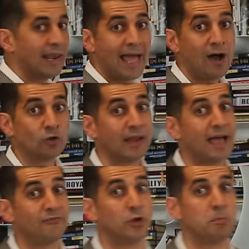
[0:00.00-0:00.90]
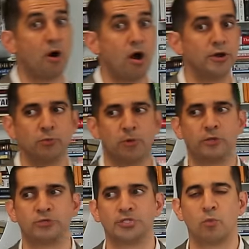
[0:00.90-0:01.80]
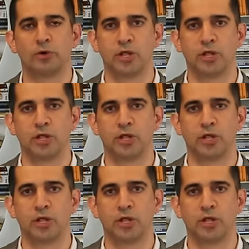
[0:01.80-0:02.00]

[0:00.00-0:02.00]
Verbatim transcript: loud, life of the party. You put them somewhere,